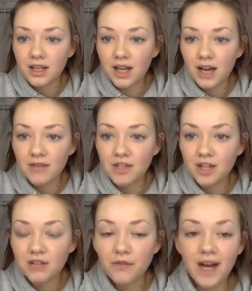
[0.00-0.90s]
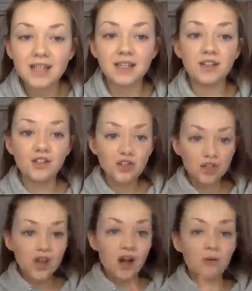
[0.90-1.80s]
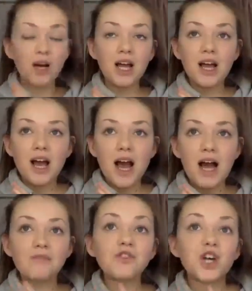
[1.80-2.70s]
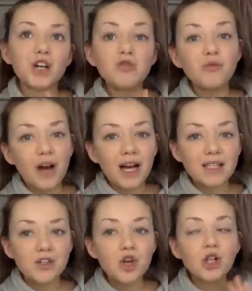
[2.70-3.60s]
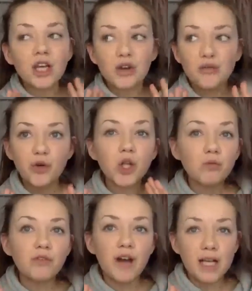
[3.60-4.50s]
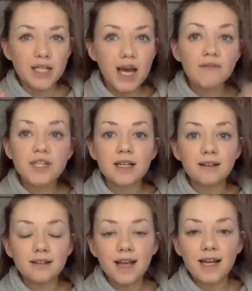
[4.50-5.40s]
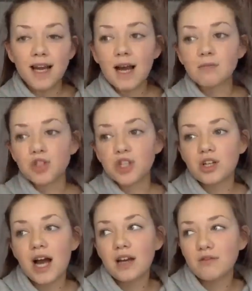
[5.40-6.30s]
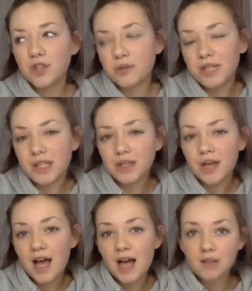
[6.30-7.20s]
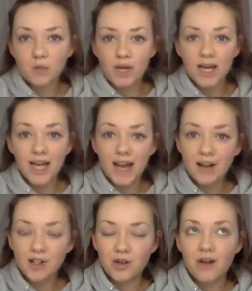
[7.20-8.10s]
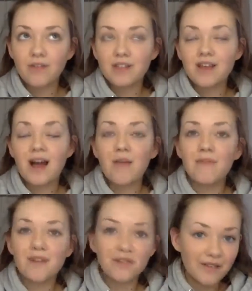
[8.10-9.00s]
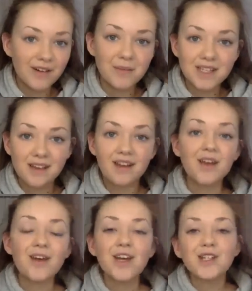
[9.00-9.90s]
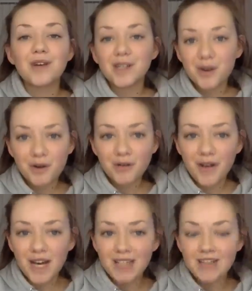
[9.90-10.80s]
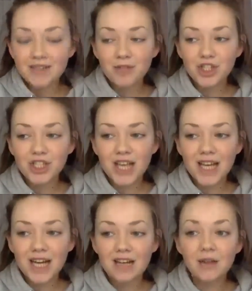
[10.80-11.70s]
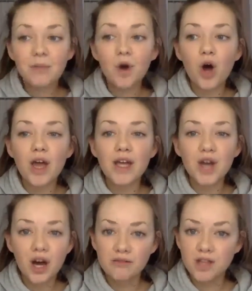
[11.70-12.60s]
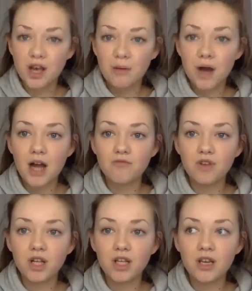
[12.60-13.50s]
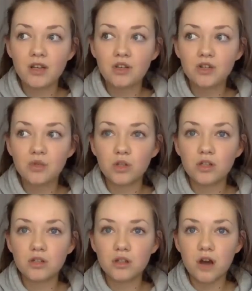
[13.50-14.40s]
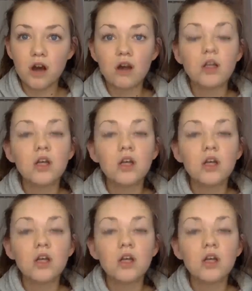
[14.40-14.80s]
Have you started revising? So I've started revising, not like full on revising every single night. I'm just kind of doing as and when I can, because obviously I'm very, very busy. So I try and revise as much as I can. But in half term, I really just want to start